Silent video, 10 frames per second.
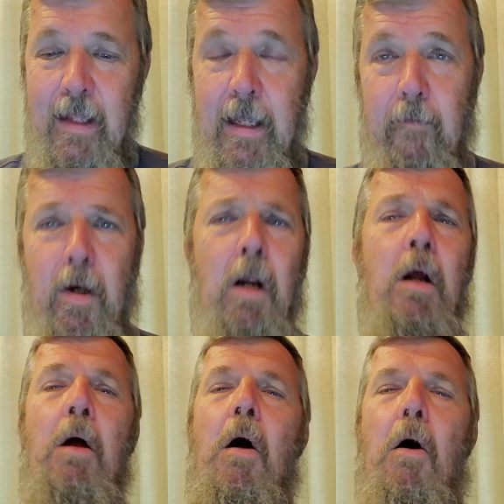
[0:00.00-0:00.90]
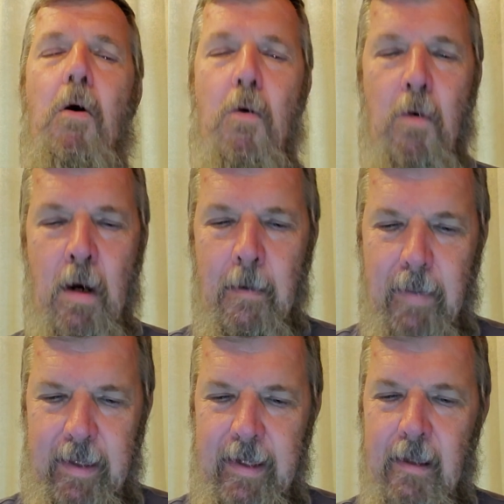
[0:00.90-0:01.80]
The other one, oh,
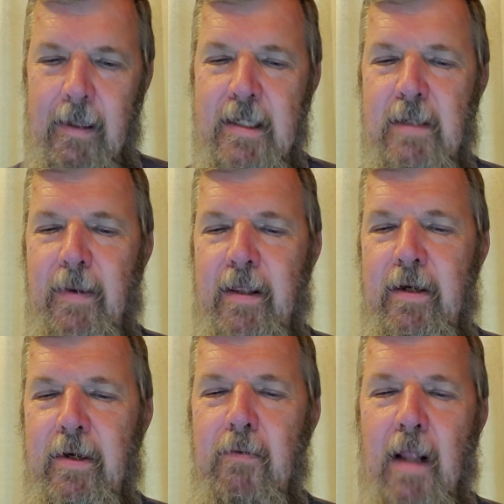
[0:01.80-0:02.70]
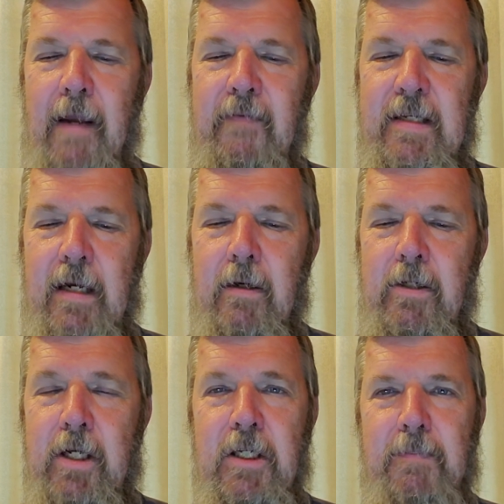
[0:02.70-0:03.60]
but the Elizabeth New Life Center
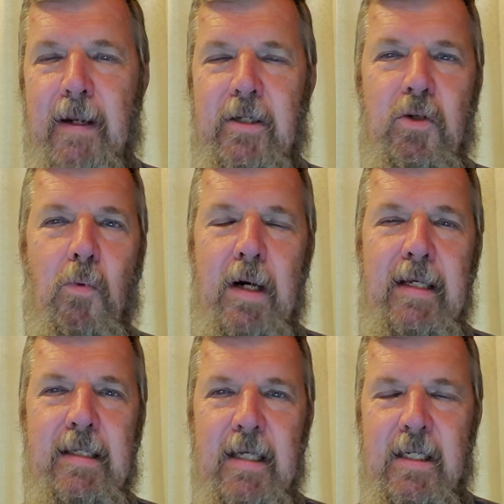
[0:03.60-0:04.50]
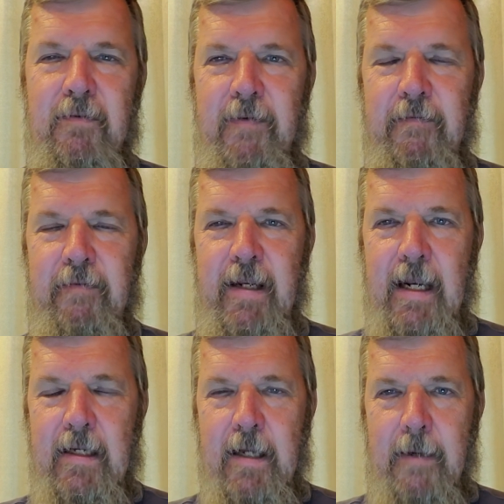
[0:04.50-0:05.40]
just spent $26.50
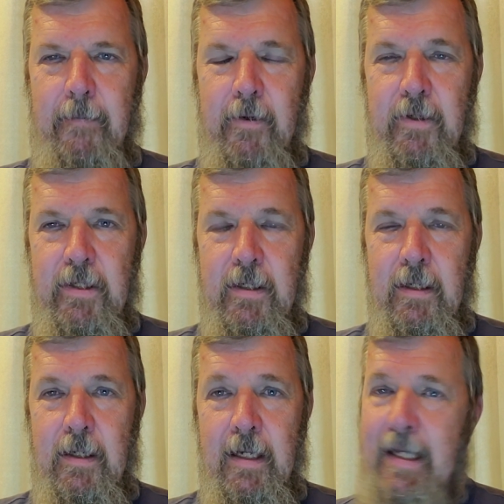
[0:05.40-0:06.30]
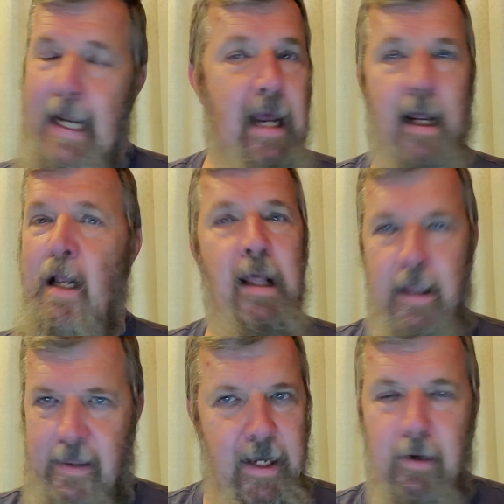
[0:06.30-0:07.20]
on diapers. Yeah,
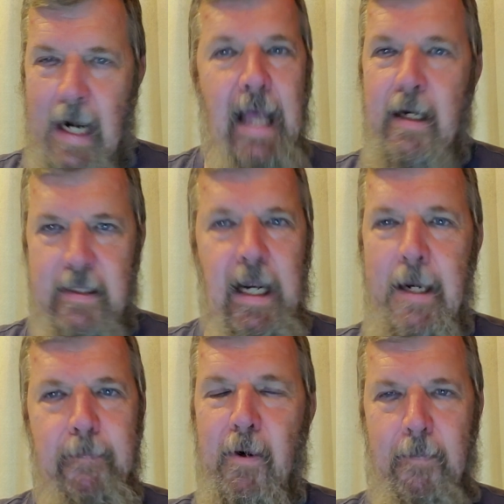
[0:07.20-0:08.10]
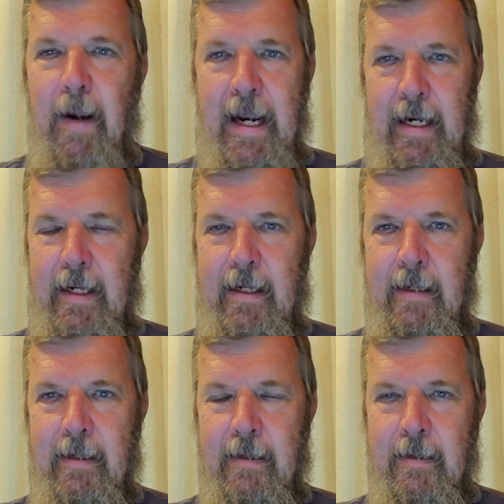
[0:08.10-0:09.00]
they're not a diaper
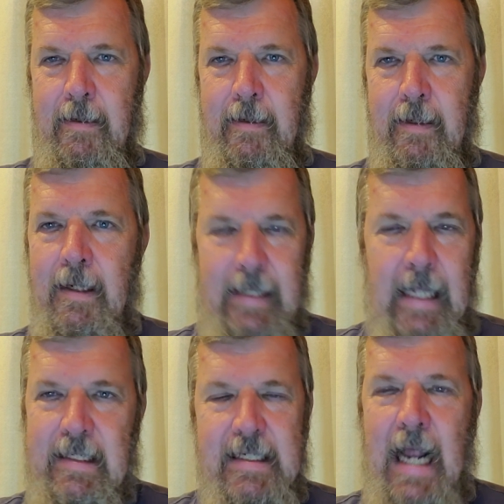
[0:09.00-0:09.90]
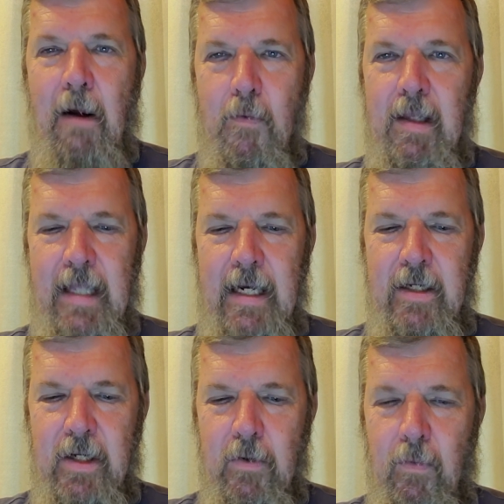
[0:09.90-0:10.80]
bank. That's not what they
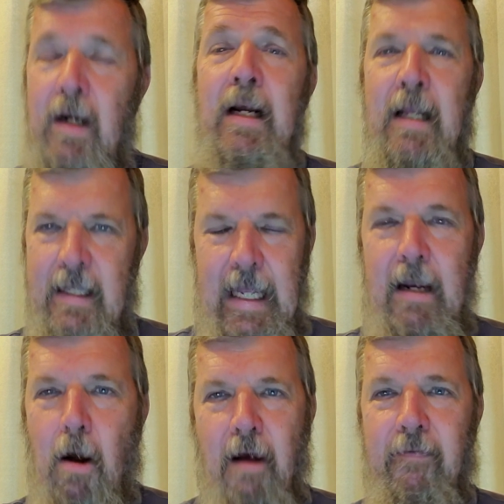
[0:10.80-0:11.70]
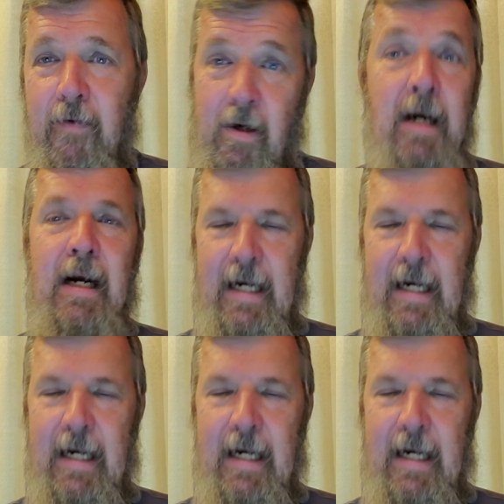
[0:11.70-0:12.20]
do. They offer